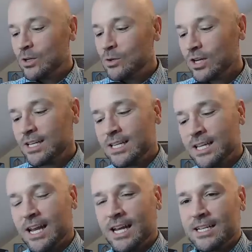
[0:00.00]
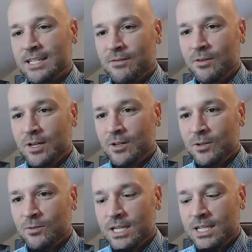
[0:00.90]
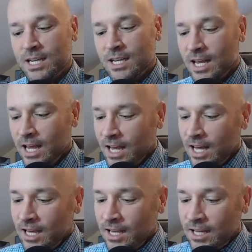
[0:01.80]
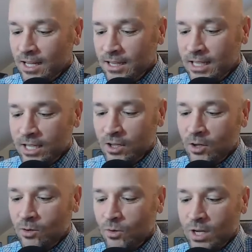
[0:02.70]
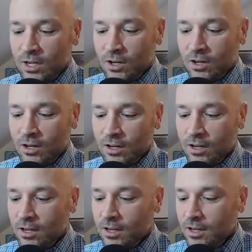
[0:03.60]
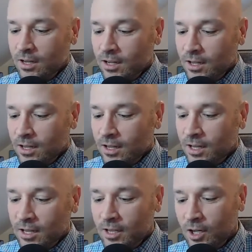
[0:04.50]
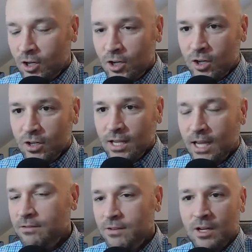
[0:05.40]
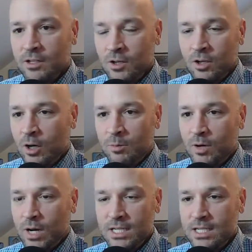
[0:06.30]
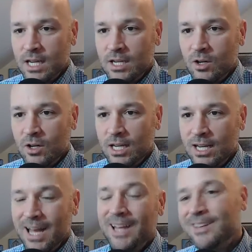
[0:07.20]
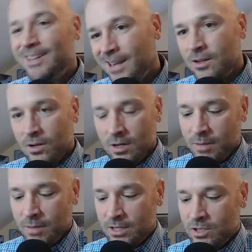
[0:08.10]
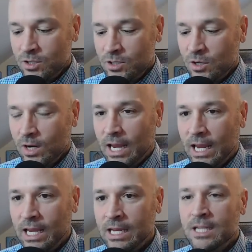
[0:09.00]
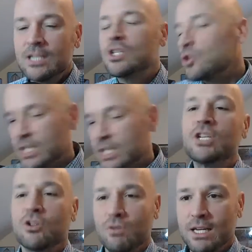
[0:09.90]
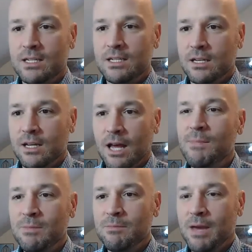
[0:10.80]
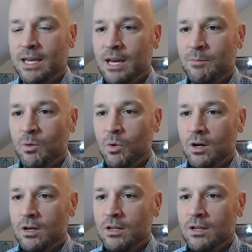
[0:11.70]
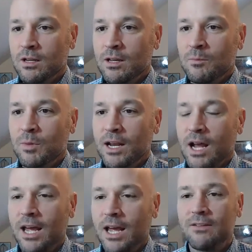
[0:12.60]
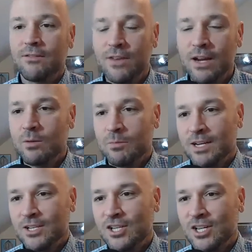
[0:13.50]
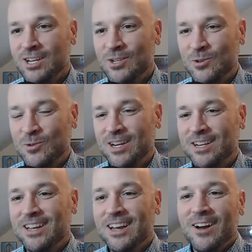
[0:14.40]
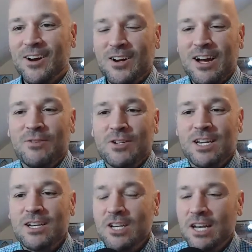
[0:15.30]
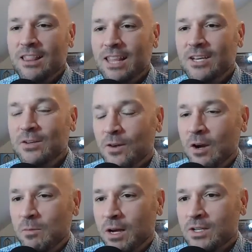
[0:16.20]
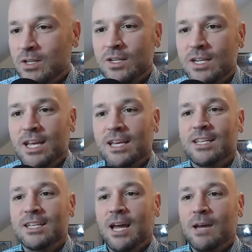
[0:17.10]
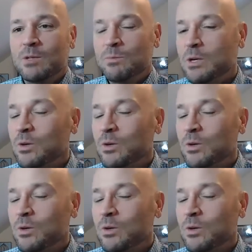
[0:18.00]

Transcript: took it to the next level here, Laresa. Leader, reader, learner, lifelong learner. Impressed that you're getting another master's degree, and strategist. I may be making up a word, but I very much enjoyed our conversation. And thank you very much for taking the time to speak with